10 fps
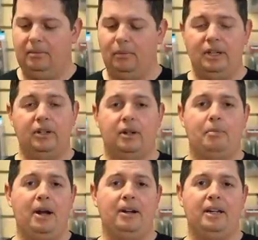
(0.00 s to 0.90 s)
when you're
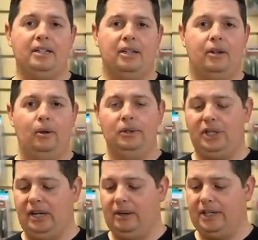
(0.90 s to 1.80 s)
comparing it to the old
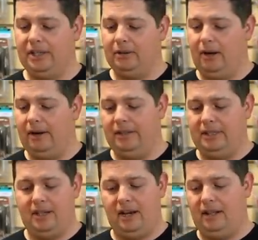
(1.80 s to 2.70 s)
generation Curado,
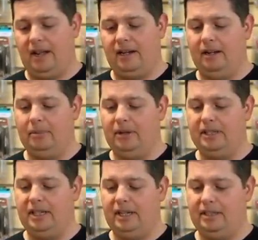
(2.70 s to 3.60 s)
this has got a lot of
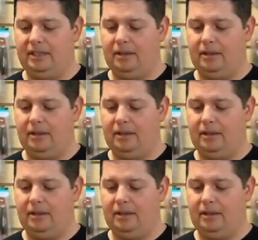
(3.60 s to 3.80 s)
upgrades in it.